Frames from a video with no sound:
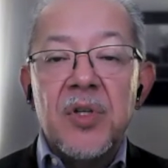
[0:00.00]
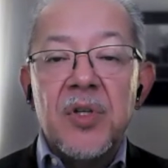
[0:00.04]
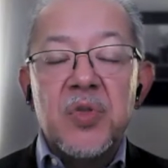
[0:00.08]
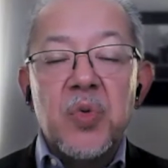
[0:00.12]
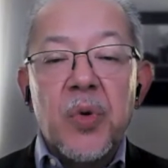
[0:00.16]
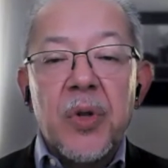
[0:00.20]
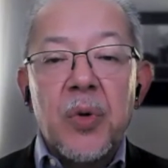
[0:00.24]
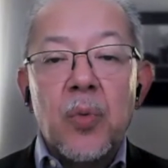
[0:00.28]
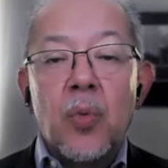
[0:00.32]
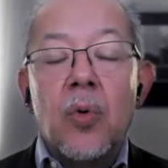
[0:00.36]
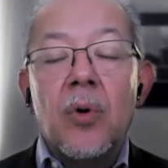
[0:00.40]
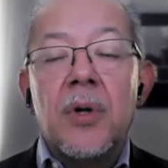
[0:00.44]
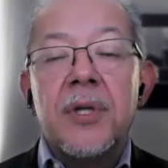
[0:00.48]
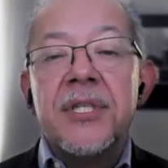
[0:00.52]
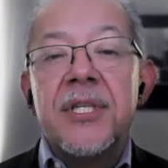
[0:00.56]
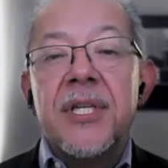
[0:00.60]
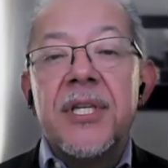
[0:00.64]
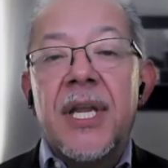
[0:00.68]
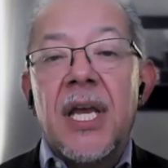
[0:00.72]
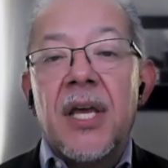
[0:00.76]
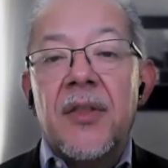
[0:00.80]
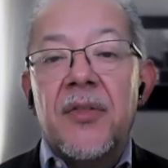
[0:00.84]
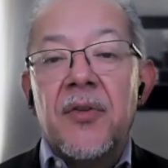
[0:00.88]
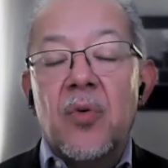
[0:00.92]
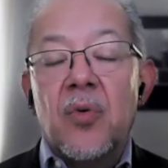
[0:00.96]
we work
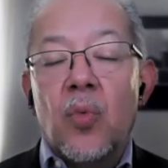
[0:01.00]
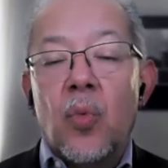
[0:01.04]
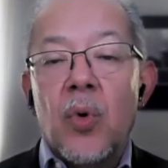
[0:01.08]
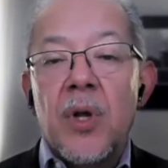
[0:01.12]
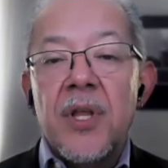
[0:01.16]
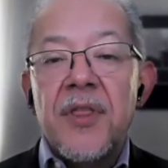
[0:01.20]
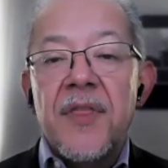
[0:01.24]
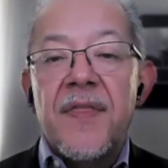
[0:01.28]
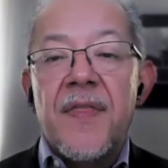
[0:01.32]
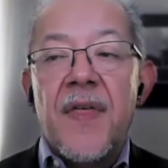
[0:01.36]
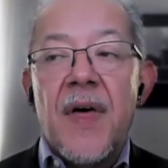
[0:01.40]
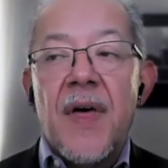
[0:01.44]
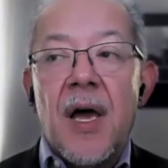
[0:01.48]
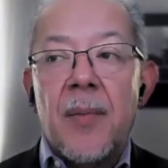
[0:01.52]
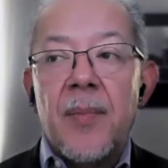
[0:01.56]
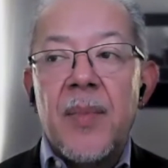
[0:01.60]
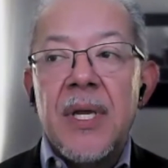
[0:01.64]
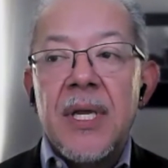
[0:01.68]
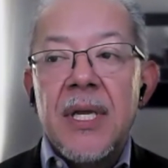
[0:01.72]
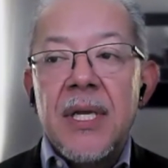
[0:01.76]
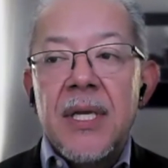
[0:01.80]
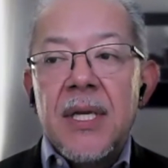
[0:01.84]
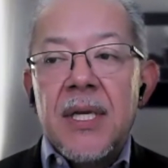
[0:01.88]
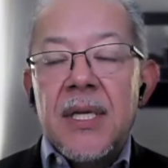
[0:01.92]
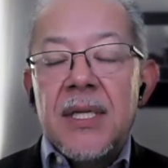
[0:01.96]
together with them
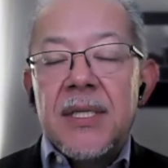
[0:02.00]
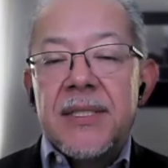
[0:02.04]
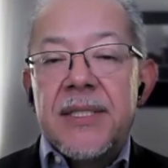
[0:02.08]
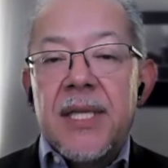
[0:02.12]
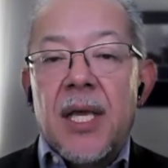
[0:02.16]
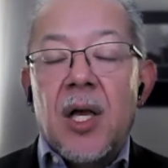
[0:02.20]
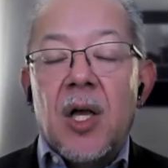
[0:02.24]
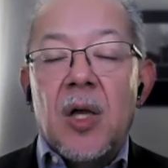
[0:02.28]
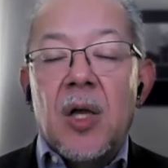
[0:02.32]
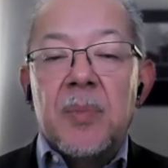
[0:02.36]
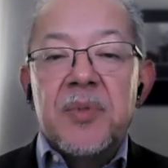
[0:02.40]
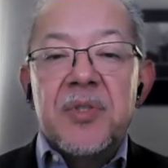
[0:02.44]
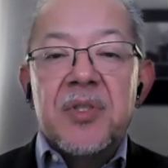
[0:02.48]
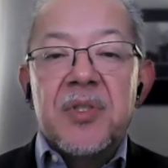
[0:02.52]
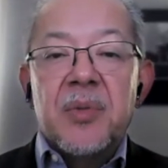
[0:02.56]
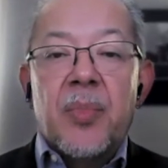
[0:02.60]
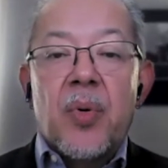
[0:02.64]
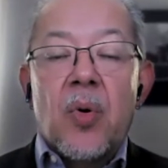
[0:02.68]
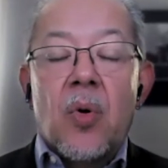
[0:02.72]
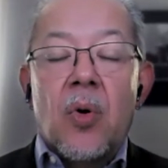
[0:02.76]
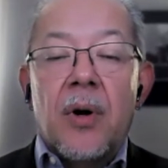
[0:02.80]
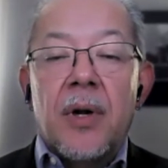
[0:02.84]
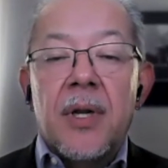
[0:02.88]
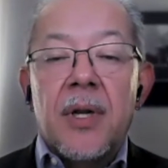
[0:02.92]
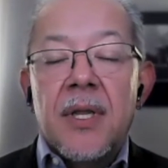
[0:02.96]
to help
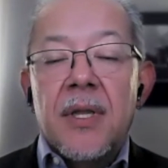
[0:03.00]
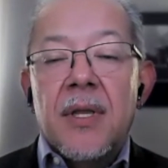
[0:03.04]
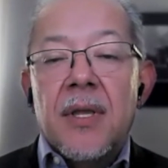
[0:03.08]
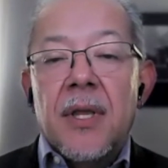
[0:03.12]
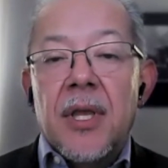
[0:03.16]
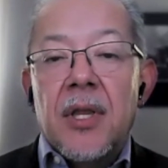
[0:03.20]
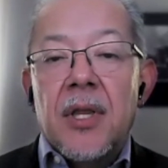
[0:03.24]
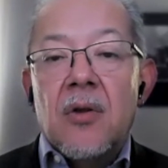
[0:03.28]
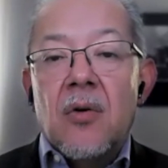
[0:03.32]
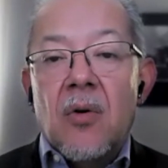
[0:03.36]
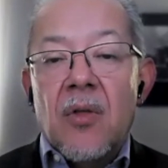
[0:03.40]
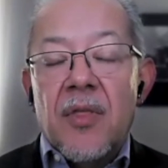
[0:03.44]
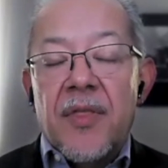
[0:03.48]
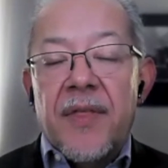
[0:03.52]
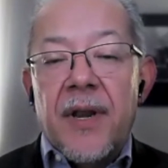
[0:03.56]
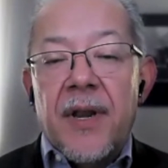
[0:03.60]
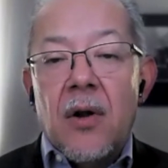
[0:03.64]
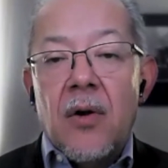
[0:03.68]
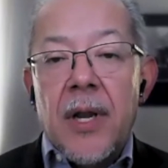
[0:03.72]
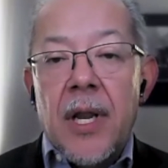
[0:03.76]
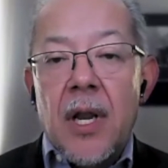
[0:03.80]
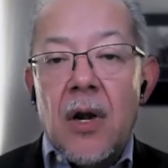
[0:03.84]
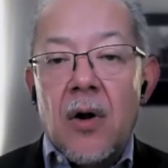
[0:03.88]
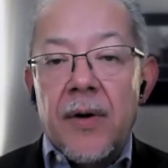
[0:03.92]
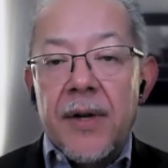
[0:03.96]
support, you know, their
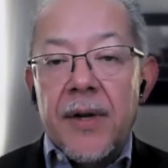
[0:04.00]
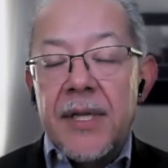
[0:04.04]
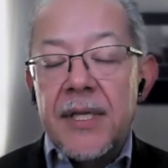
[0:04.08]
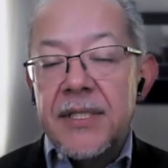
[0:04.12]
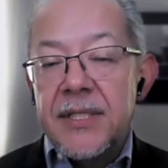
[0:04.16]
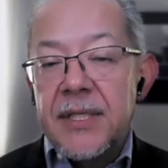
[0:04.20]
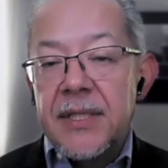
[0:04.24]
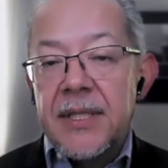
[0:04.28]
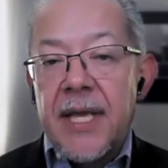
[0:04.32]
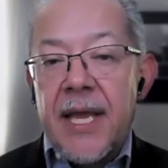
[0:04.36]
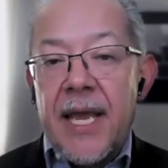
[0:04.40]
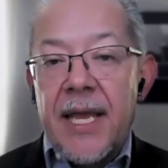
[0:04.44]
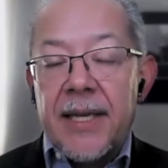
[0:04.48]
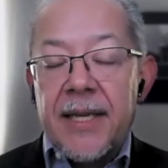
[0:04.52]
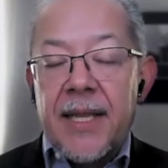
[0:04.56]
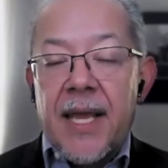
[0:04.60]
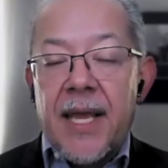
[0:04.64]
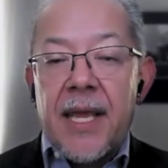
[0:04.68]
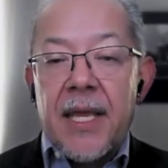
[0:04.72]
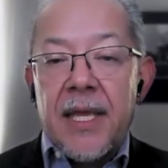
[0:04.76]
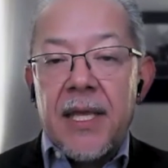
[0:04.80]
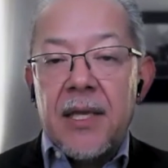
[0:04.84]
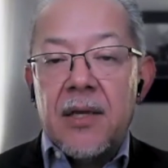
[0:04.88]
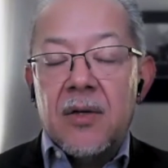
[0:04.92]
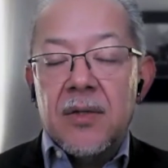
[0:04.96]
areas in the eight K
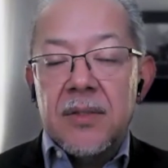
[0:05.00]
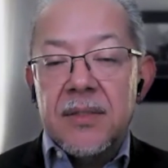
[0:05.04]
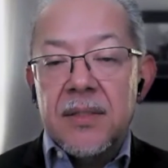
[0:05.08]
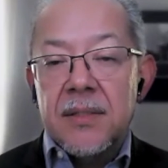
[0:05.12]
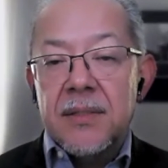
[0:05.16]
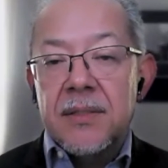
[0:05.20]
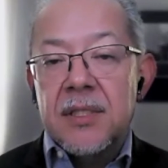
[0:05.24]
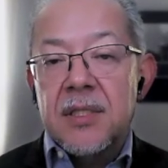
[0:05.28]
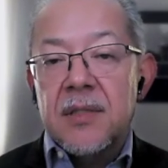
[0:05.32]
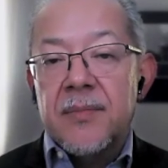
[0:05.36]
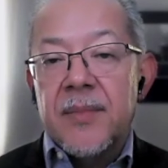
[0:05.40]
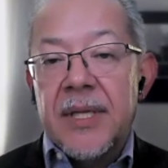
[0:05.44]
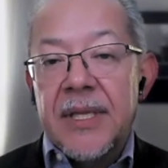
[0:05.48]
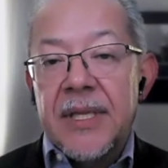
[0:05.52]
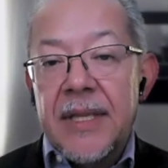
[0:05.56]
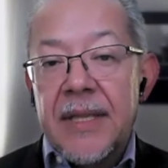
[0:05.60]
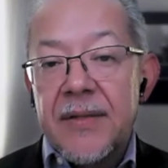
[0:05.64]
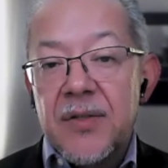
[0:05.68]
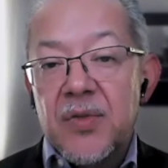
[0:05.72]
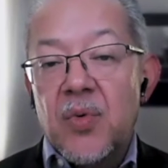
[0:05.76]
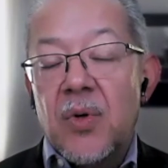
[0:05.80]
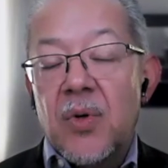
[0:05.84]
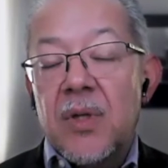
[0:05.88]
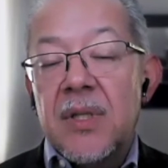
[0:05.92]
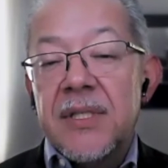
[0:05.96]
ecosystem, and as
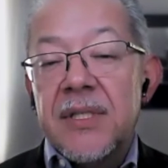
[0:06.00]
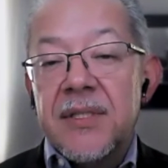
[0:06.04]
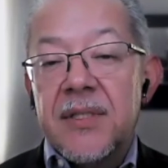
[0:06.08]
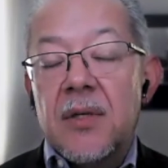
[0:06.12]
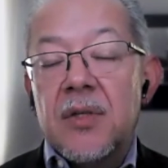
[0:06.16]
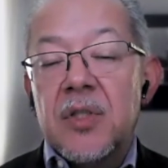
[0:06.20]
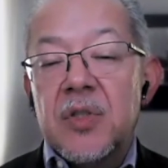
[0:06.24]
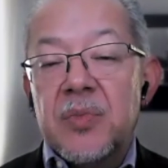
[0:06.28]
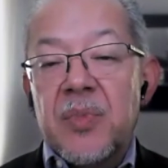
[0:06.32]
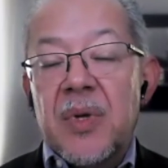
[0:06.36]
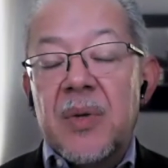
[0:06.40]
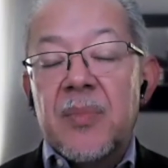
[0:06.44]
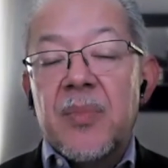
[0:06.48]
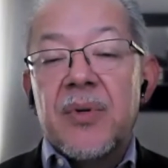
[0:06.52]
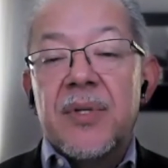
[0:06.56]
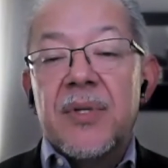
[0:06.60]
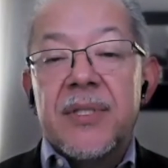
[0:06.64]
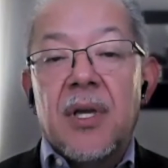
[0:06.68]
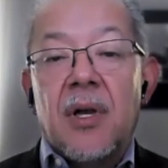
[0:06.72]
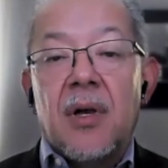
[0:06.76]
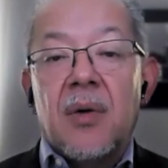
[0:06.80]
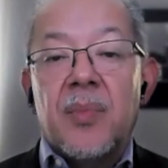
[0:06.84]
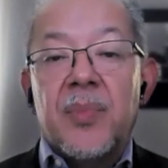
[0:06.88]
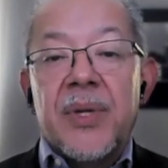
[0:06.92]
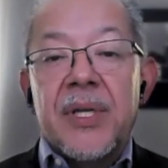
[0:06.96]
well as those members
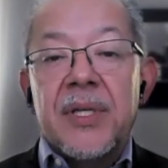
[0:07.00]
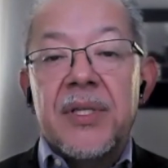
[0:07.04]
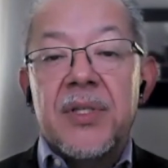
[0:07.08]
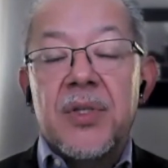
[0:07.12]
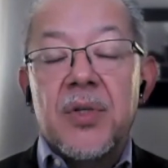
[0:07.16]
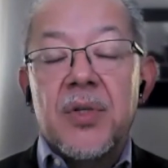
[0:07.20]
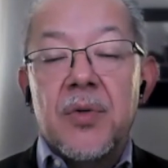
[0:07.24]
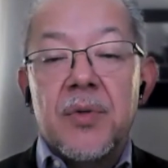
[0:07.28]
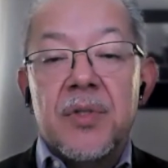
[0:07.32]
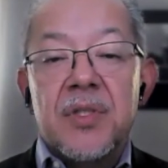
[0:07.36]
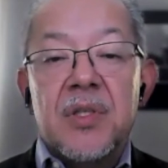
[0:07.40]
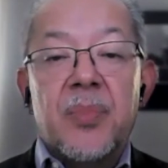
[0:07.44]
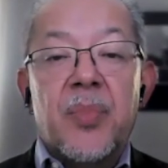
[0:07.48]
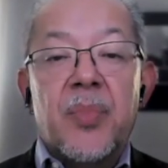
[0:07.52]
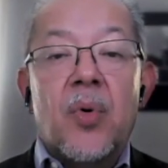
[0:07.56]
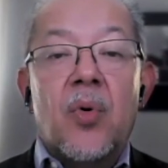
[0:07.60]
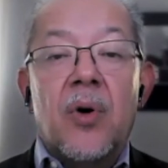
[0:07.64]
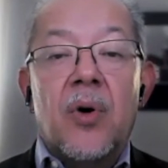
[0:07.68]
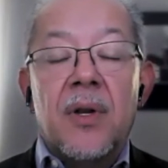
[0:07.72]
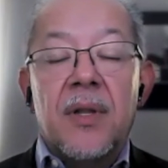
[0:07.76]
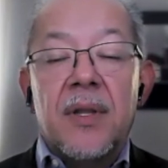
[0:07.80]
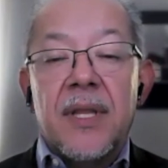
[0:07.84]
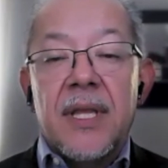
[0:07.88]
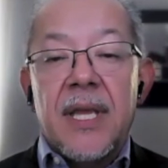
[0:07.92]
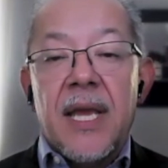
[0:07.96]
helping to support
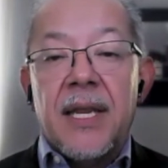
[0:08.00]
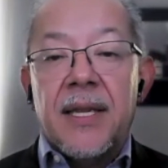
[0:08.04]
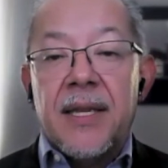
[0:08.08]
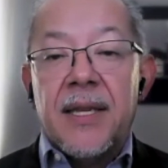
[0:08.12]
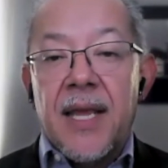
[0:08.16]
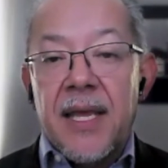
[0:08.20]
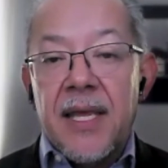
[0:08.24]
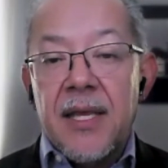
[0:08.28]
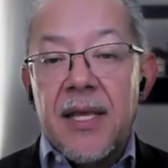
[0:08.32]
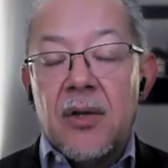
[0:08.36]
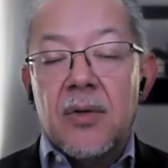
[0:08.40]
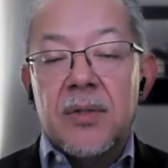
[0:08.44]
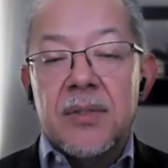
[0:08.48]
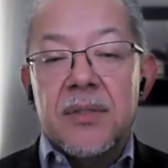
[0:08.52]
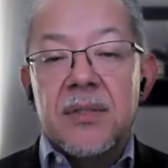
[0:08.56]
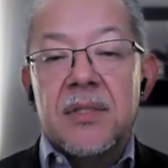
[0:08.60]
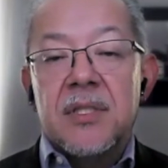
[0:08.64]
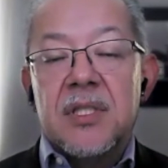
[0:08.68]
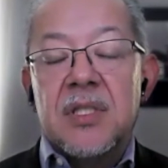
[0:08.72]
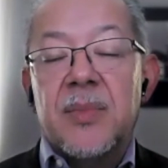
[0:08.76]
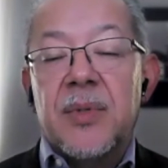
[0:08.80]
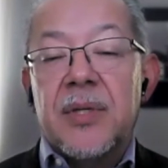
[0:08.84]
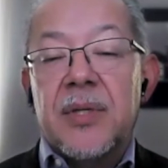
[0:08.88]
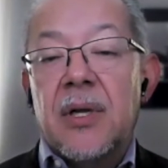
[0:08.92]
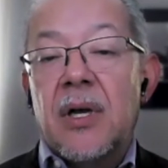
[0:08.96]
the eight K
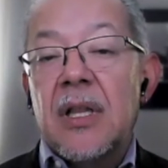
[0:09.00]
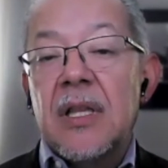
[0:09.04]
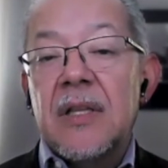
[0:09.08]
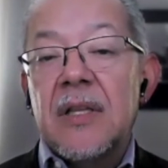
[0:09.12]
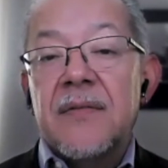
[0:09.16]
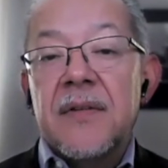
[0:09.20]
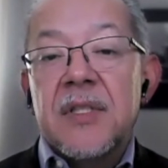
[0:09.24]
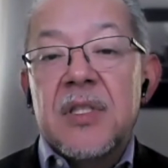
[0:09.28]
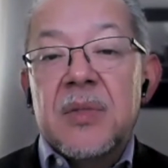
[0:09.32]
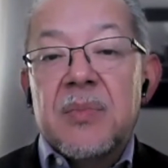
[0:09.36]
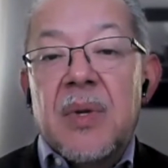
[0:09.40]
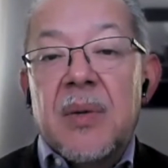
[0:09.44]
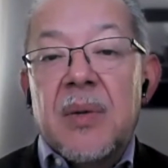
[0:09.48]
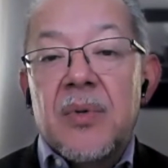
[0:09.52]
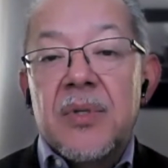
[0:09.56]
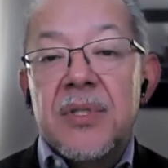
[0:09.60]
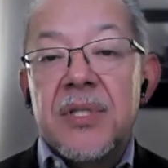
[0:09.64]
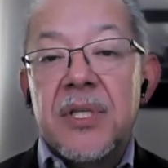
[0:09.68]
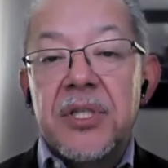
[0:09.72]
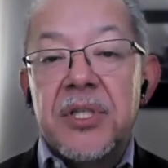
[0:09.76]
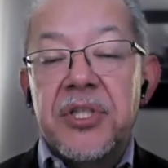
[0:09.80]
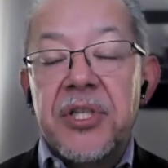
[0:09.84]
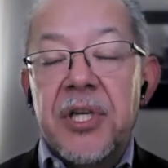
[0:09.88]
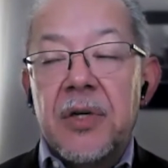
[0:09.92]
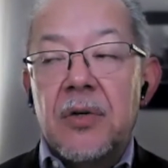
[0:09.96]
ecosystem and all of its members in
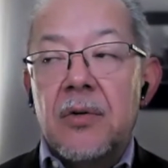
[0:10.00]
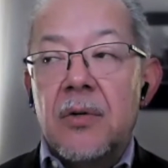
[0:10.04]
general.